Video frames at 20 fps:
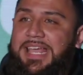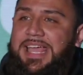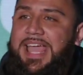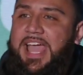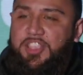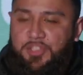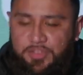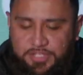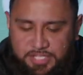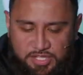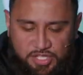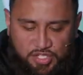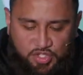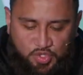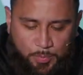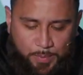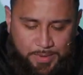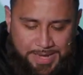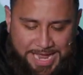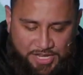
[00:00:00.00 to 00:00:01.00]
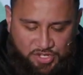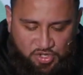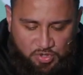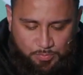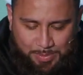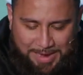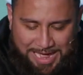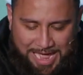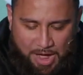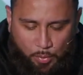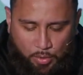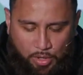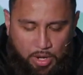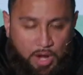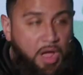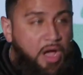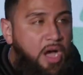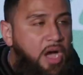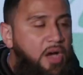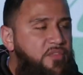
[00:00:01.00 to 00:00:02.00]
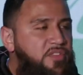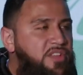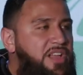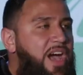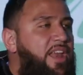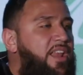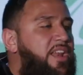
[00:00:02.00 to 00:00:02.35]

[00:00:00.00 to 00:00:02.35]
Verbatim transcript: and you see the supernatural power of God.